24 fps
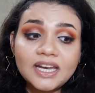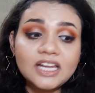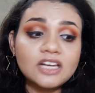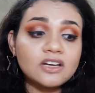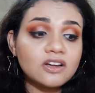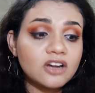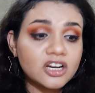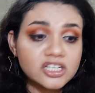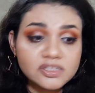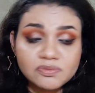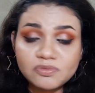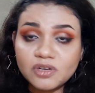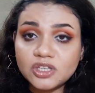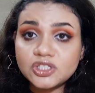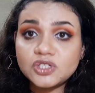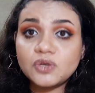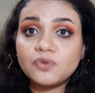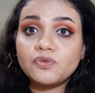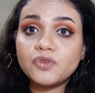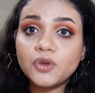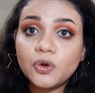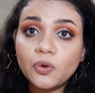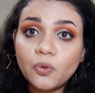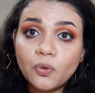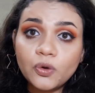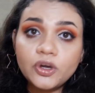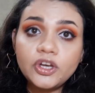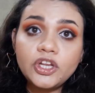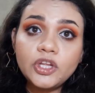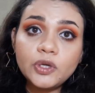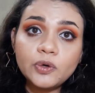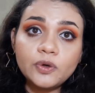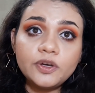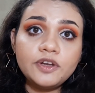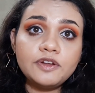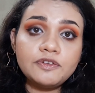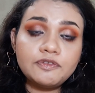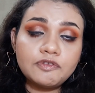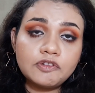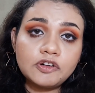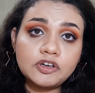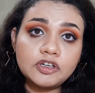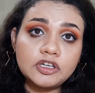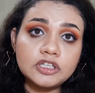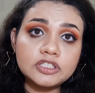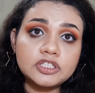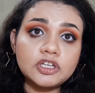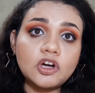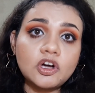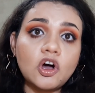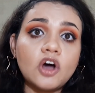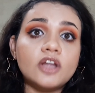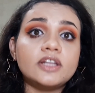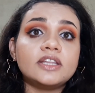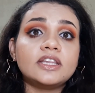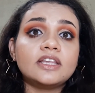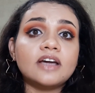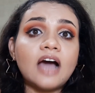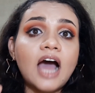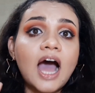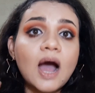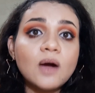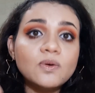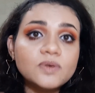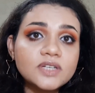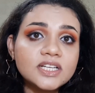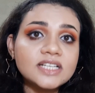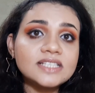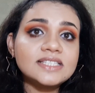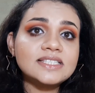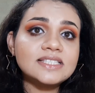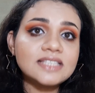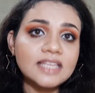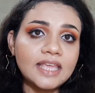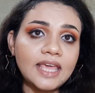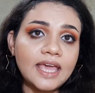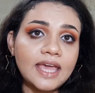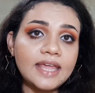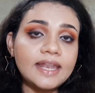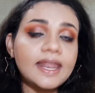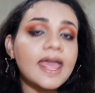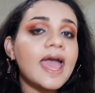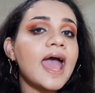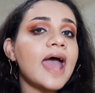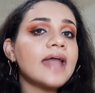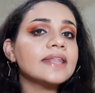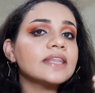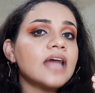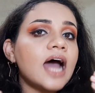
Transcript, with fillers: but in cosmetology, we only only focus on the outer skin